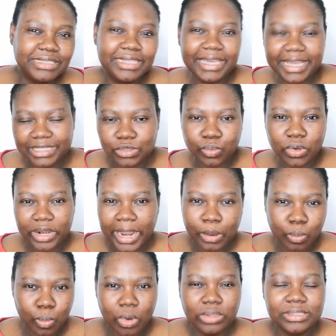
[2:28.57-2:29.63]
get what I
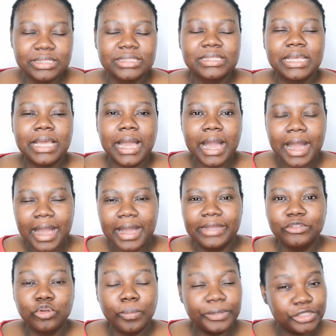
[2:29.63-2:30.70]
want.
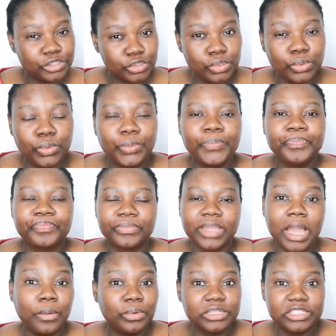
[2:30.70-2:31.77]
And number two,
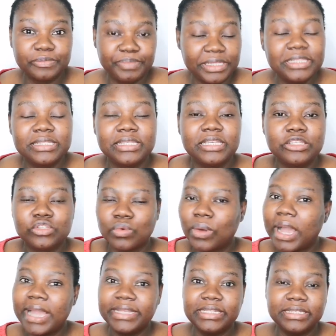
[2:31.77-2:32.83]
I was busy,
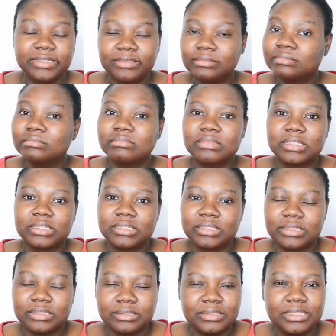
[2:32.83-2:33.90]
so I didn't
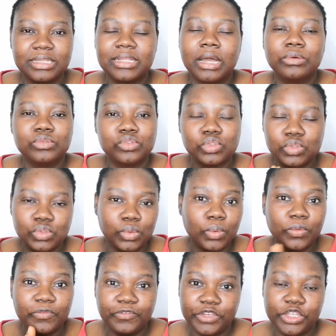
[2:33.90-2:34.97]
sit down to
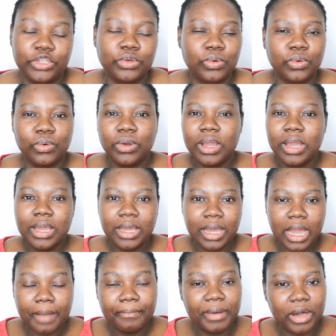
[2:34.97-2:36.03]
do a video
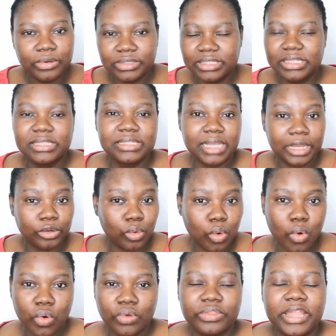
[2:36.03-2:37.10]
about it and
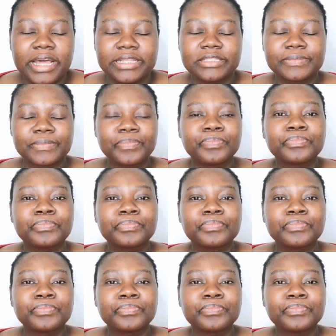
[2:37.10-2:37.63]
all that.